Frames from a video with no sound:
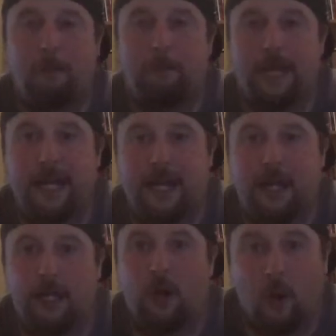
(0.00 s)

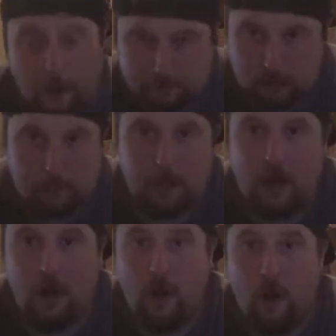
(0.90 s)
be, you know, a
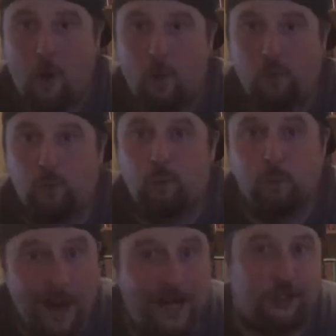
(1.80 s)
proper
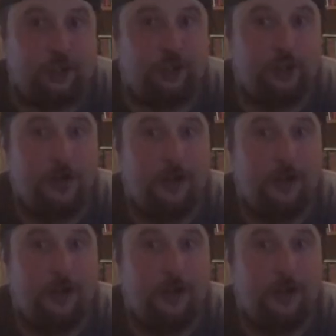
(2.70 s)
witch.